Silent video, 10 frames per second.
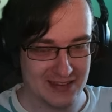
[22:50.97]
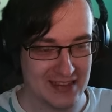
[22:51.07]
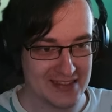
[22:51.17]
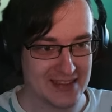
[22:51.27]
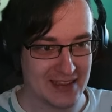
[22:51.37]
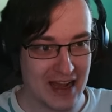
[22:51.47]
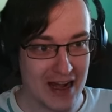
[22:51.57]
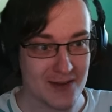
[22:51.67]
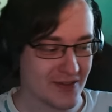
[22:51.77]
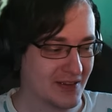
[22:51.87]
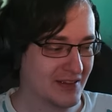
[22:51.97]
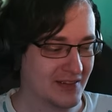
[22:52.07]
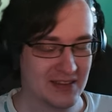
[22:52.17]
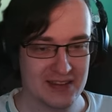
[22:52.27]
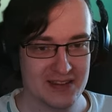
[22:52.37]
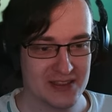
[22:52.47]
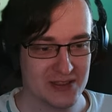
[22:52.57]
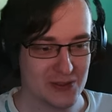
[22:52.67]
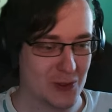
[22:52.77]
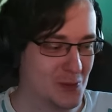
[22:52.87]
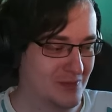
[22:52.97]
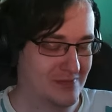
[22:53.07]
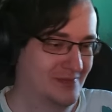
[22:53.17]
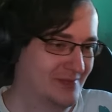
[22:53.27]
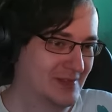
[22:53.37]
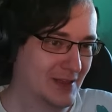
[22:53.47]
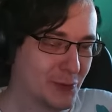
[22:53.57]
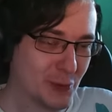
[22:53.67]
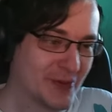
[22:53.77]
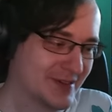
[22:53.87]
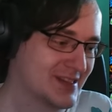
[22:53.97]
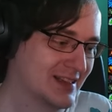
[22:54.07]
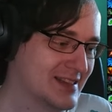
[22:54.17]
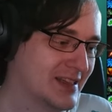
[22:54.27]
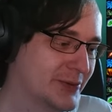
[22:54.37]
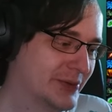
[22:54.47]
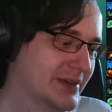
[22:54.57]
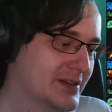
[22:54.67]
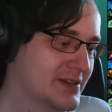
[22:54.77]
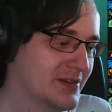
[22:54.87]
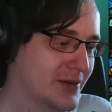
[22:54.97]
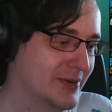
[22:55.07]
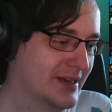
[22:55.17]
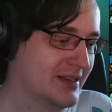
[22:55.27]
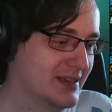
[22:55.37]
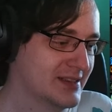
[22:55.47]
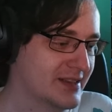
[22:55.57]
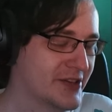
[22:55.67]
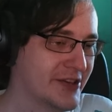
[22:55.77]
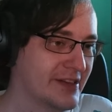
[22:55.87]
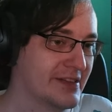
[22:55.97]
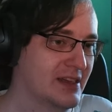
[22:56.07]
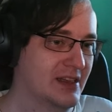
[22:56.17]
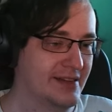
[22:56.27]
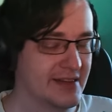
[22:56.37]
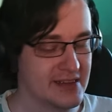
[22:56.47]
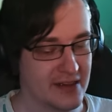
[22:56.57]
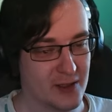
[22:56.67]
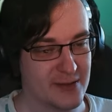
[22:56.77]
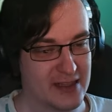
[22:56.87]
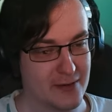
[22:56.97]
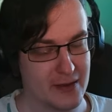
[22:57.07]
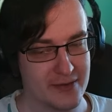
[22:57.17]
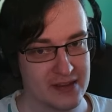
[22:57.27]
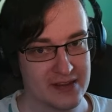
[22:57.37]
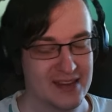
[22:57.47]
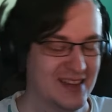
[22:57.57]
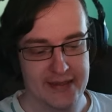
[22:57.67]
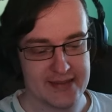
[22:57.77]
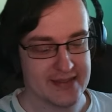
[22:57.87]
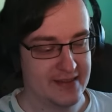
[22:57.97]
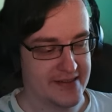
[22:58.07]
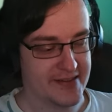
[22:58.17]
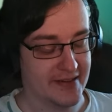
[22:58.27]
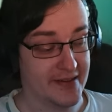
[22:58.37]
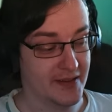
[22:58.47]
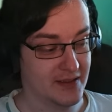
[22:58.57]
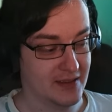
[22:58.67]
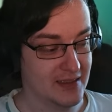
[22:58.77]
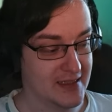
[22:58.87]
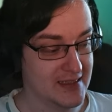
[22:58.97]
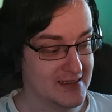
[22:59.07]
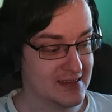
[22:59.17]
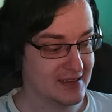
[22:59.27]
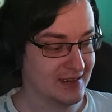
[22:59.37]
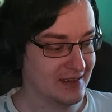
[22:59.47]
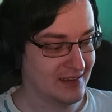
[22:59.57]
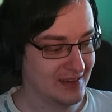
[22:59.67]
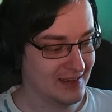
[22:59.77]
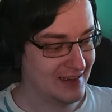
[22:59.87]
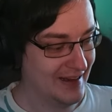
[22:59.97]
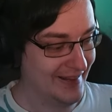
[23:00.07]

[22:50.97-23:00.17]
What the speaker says: less than half. So 2/3, let's say 2/3 of healing is initial, then the healing over time effect. Its initial heal is a